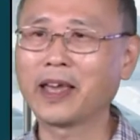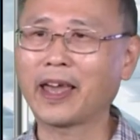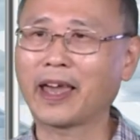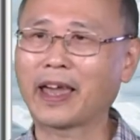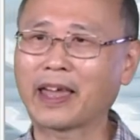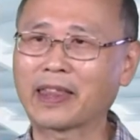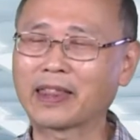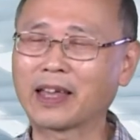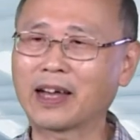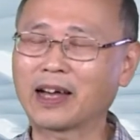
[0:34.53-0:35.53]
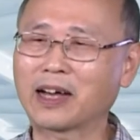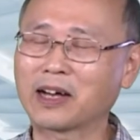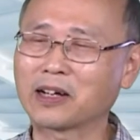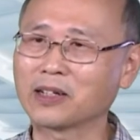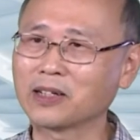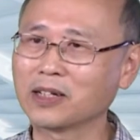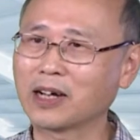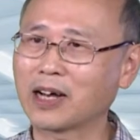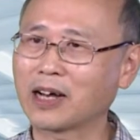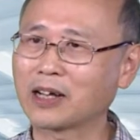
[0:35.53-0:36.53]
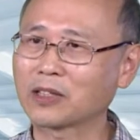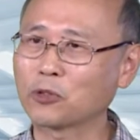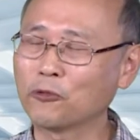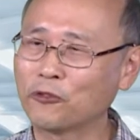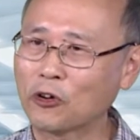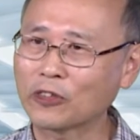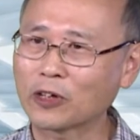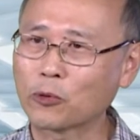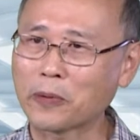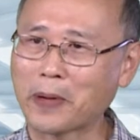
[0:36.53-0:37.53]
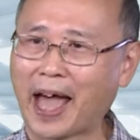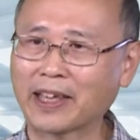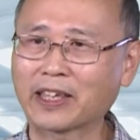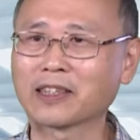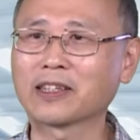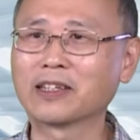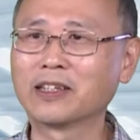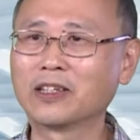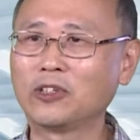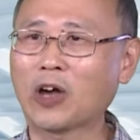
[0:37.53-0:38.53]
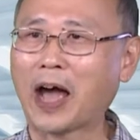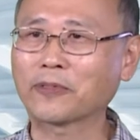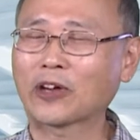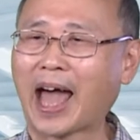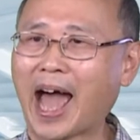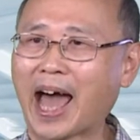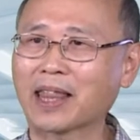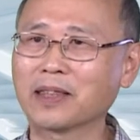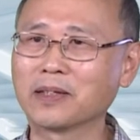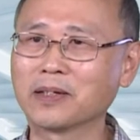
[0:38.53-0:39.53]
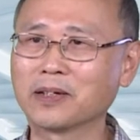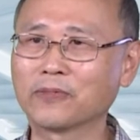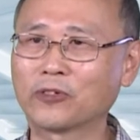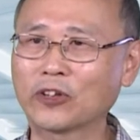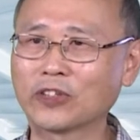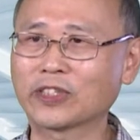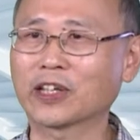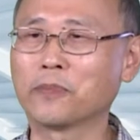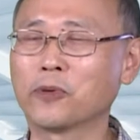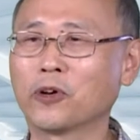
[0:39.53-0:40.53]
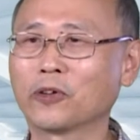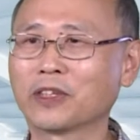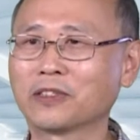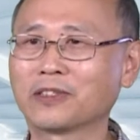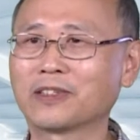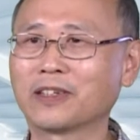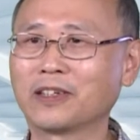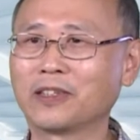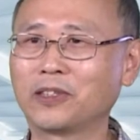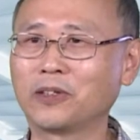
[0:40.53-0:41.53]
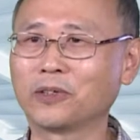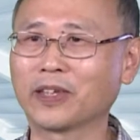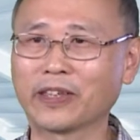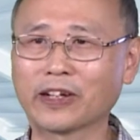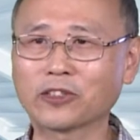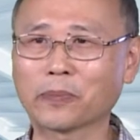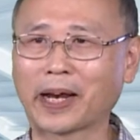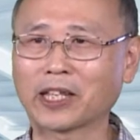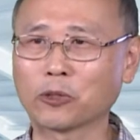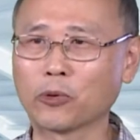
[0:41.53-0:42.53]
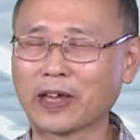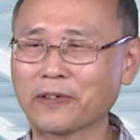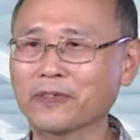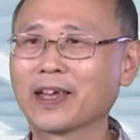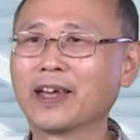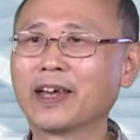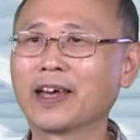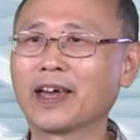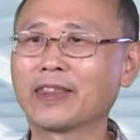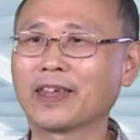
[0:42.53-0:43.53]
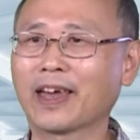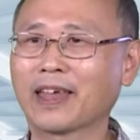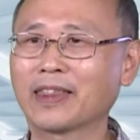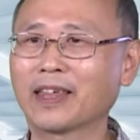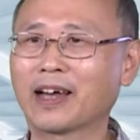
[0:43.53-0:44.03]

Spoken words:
And to form the wave packet, you have to add frequency components into the electromagnetic wave, and then